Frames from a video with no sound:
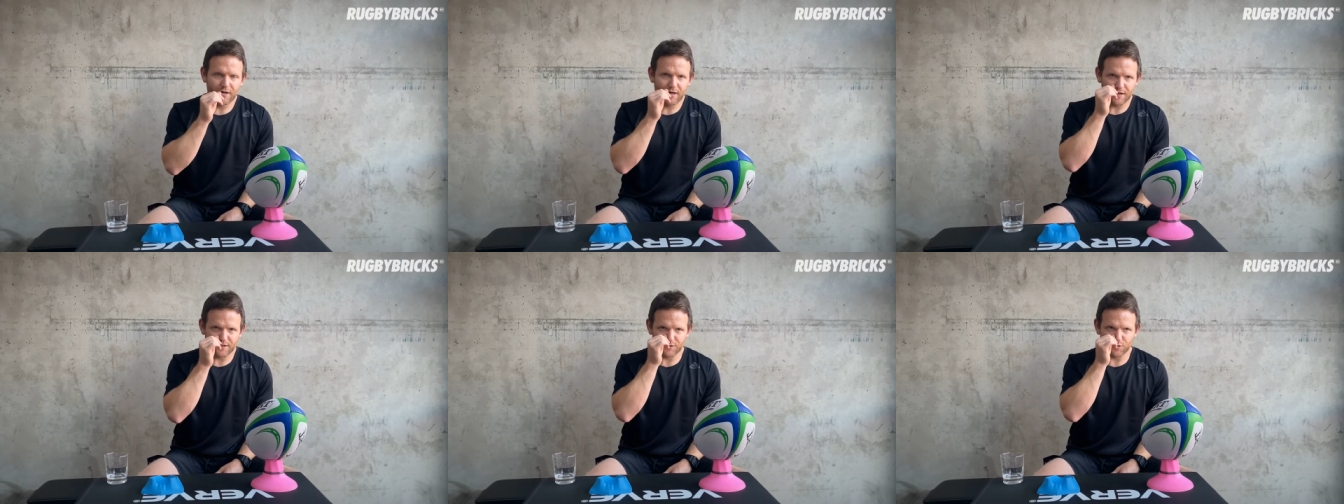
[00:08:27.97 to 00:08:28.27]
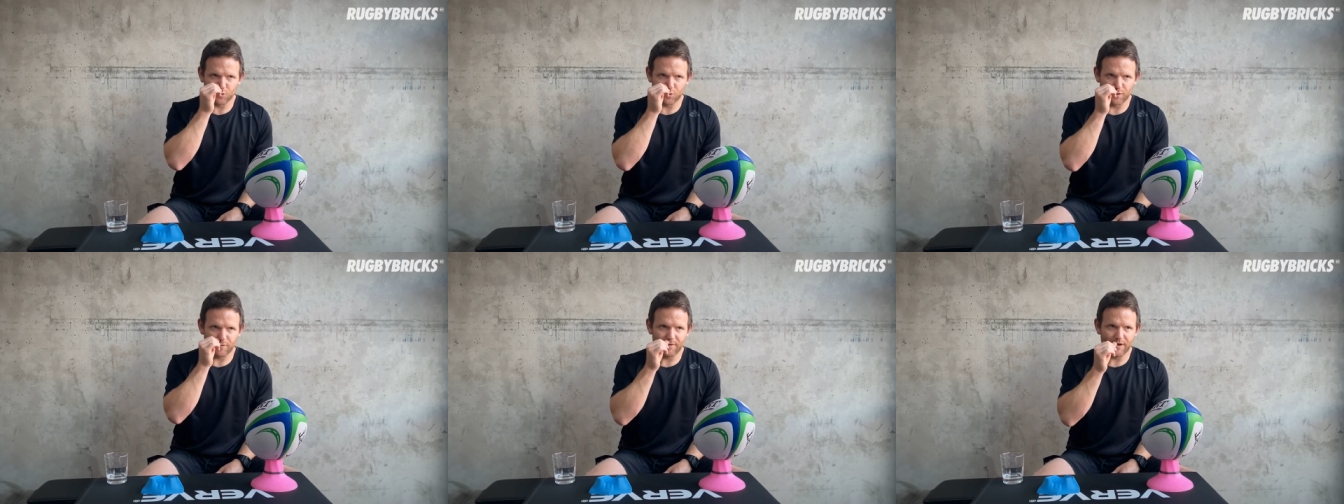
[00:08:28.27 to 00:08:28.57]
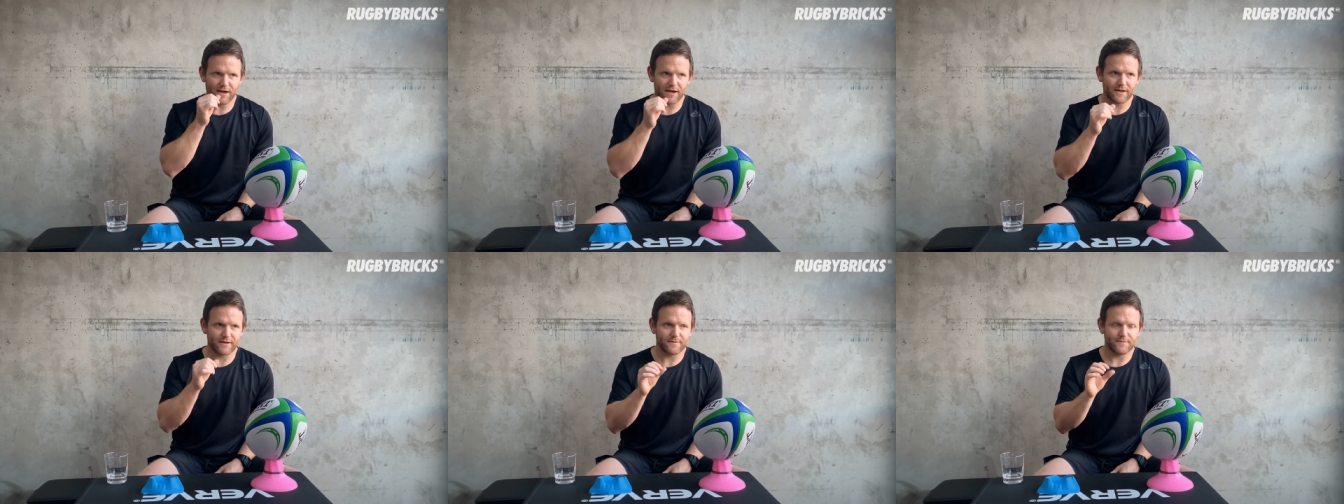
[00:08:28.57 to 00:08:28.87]
it's all
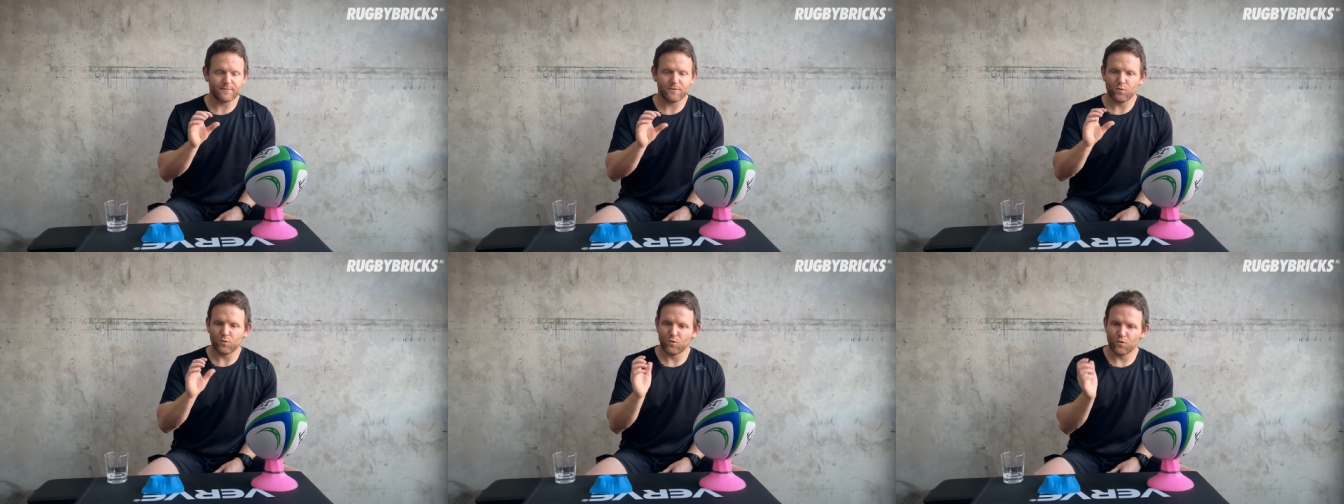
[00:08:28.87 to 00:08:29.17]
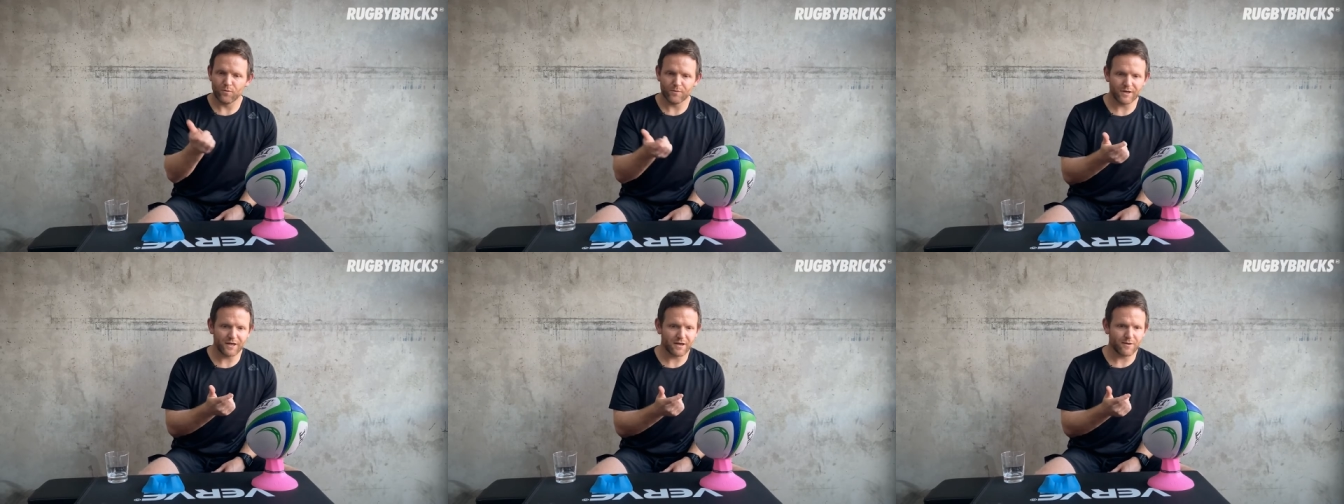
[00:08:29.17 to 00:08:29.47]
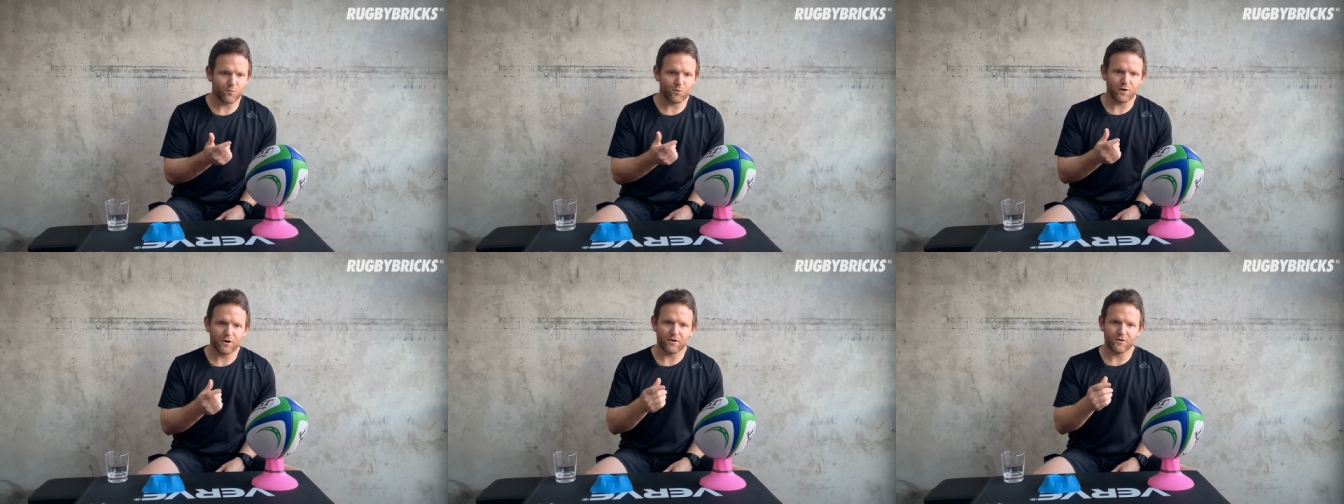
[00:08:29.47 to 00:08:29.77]
about warming
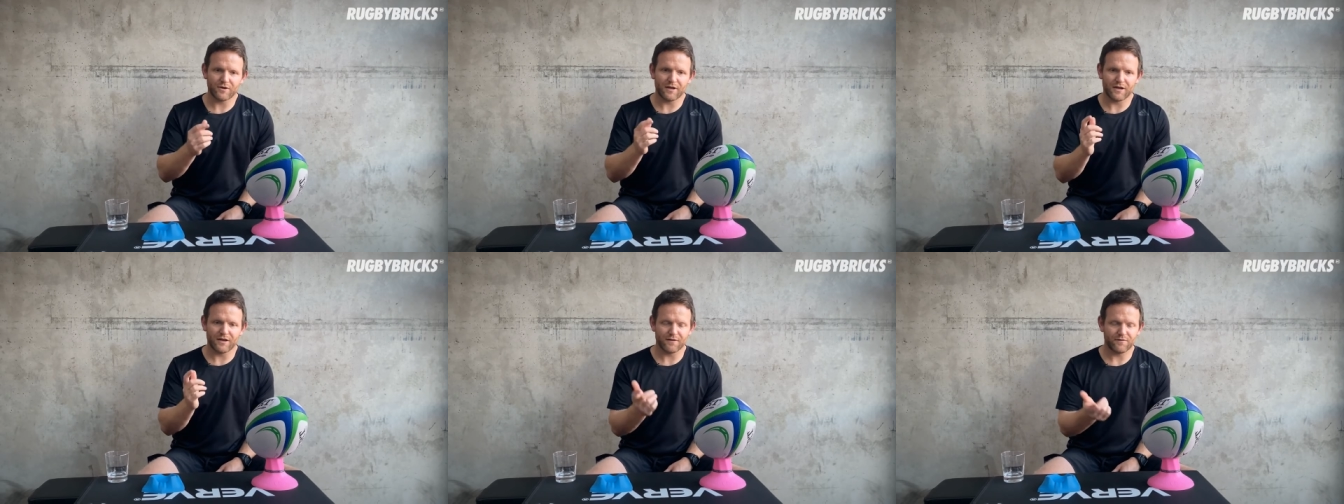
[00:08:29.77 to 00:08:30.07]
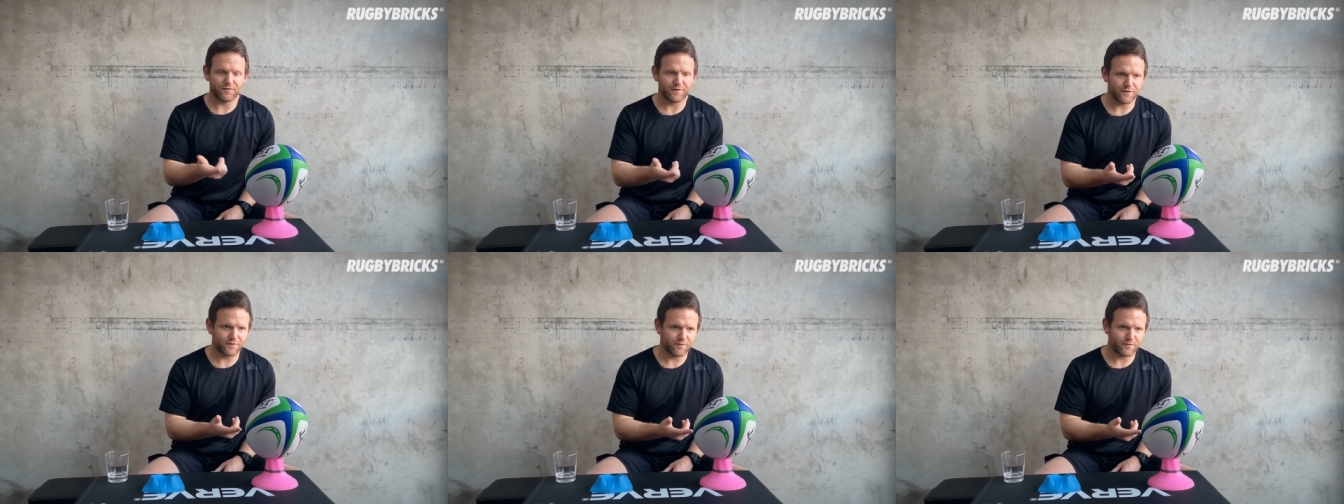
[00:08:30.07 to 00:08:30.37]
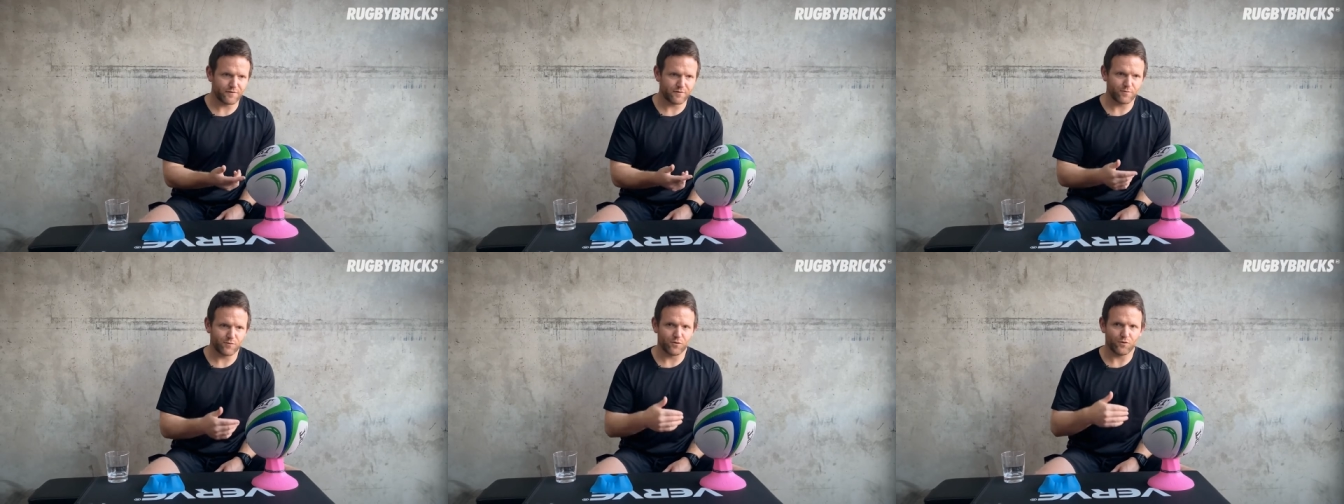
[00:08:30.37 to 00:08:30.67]
up well, getting a feel
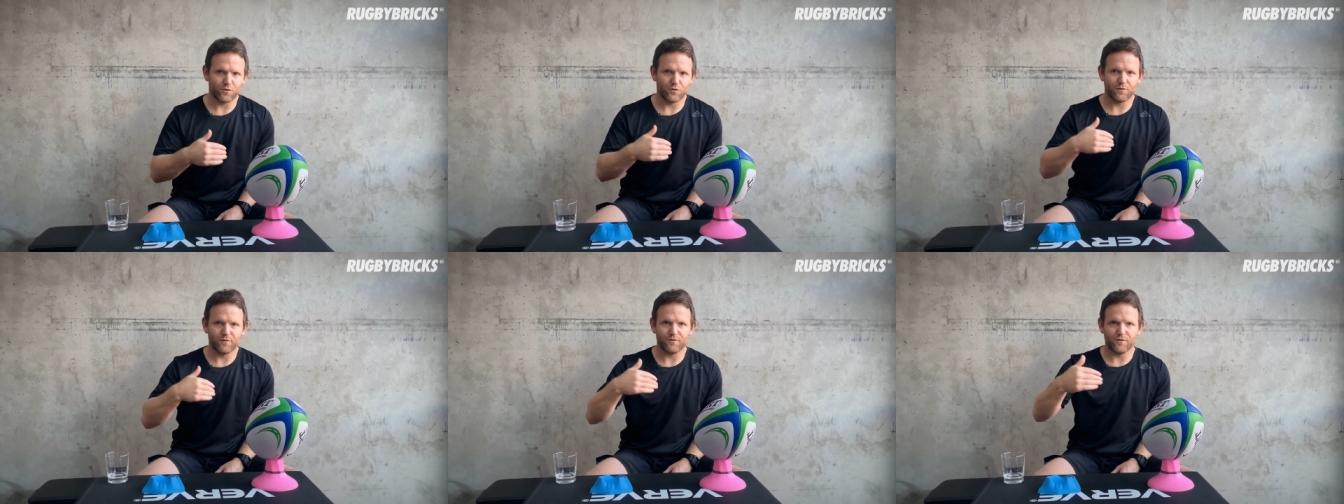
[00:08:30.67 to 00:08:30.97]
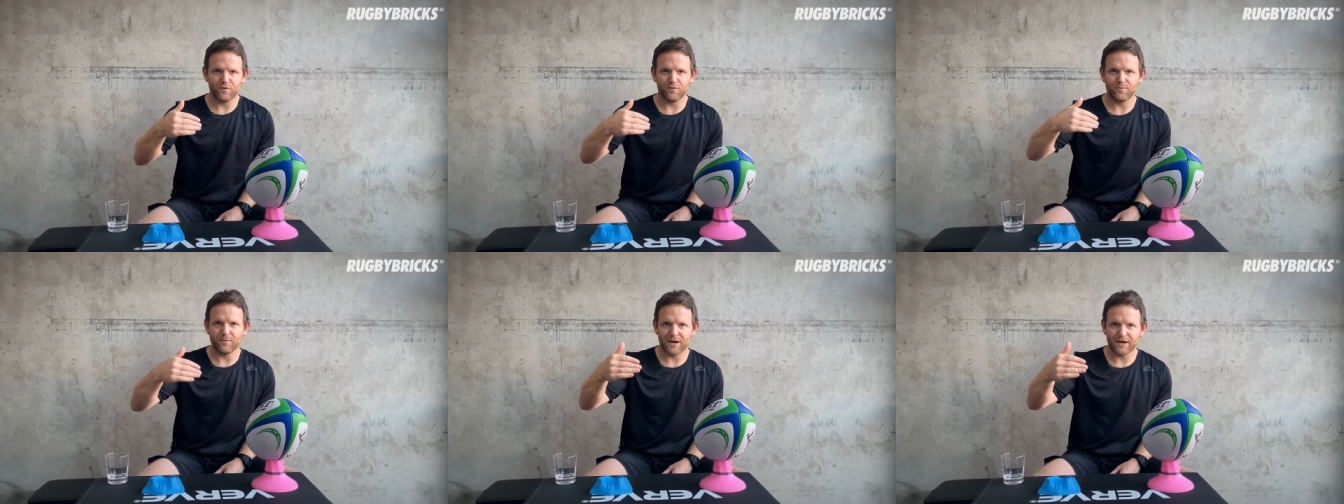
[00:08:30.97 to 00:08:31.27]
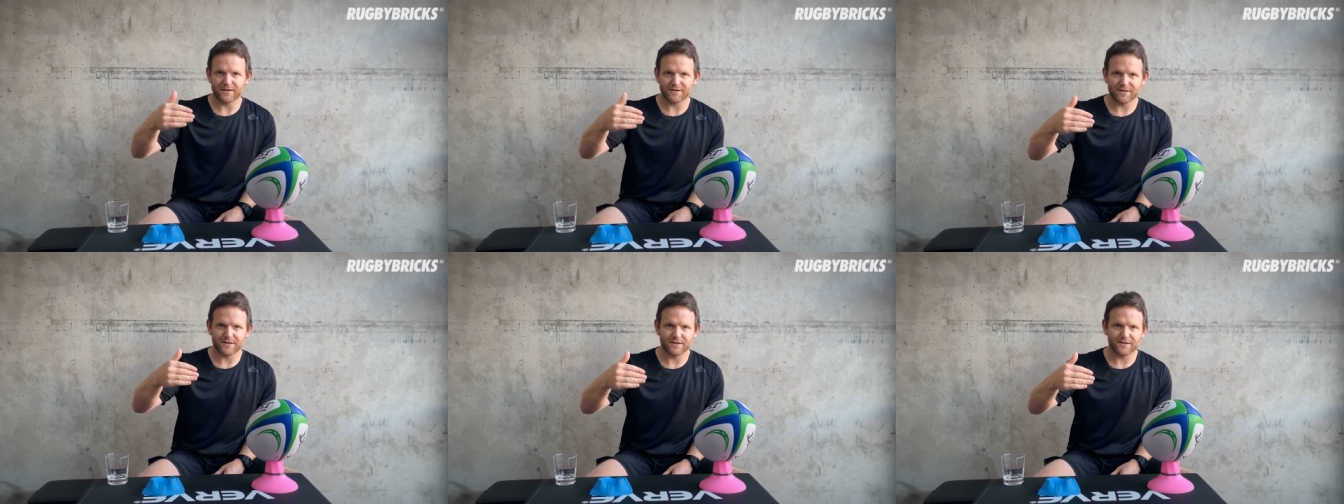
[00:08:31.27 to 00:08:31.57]
for the ball, few
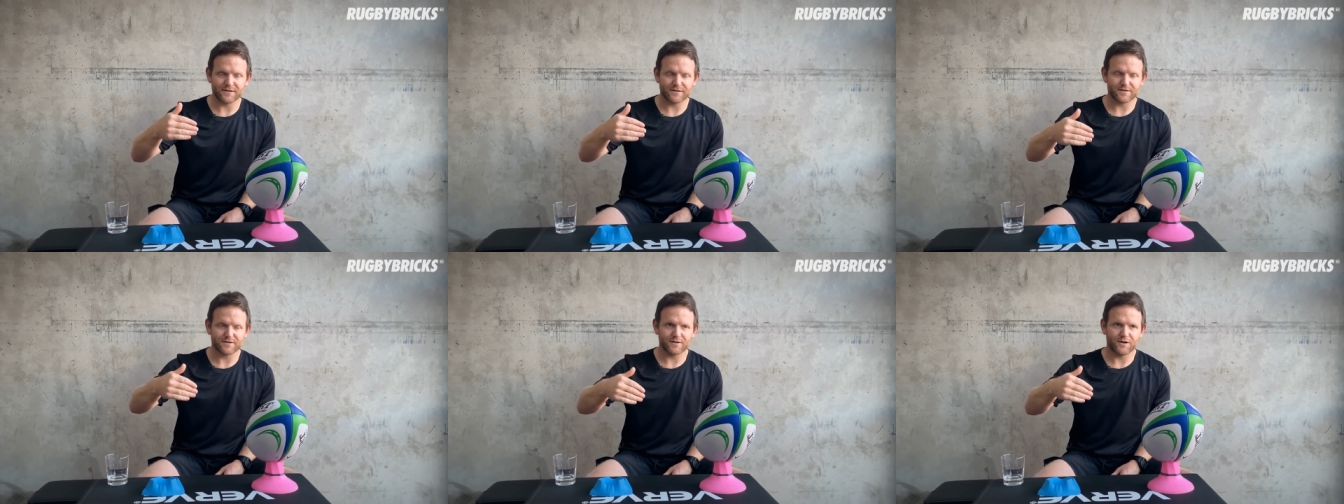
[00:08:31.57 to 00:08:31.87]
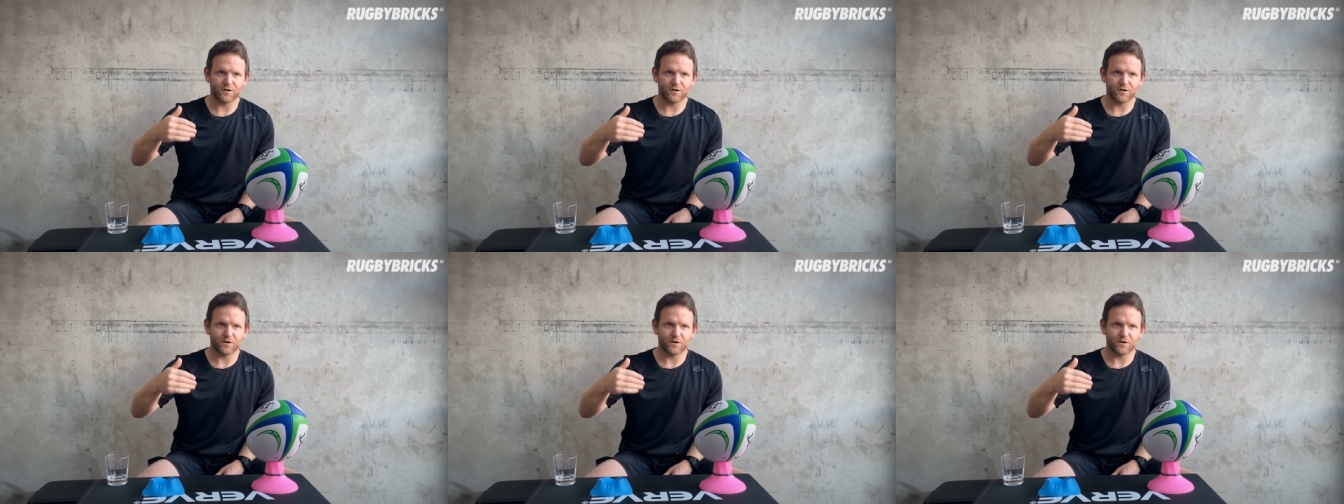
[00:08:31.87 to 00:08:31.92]
punt kicks.